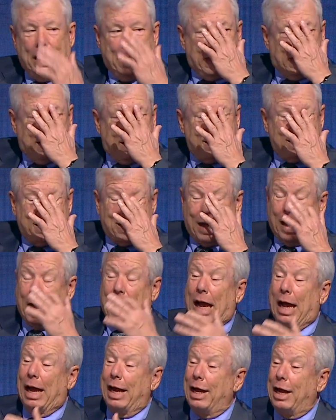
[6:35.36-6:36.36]
And
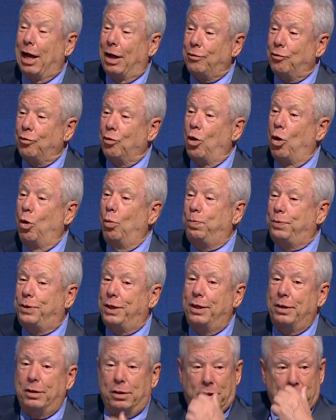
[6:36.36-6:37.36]
I got roped
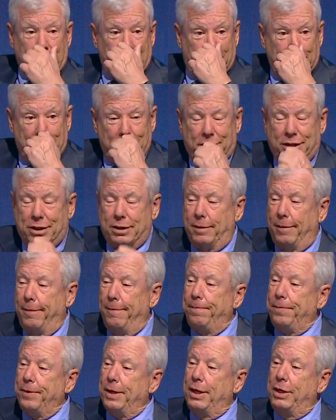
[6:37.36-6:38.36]
into this
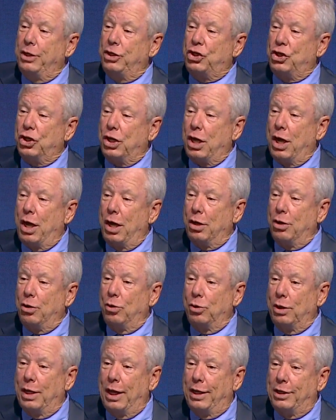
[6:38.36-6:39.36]
in Chicago
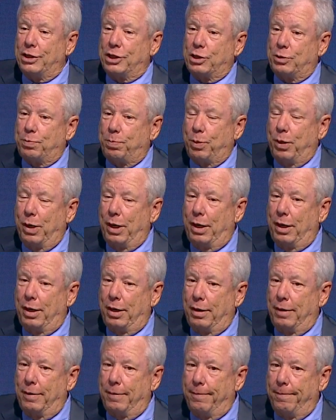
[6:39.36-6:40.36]
last
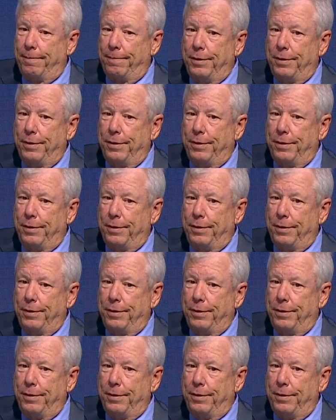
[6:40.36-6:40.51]
spring.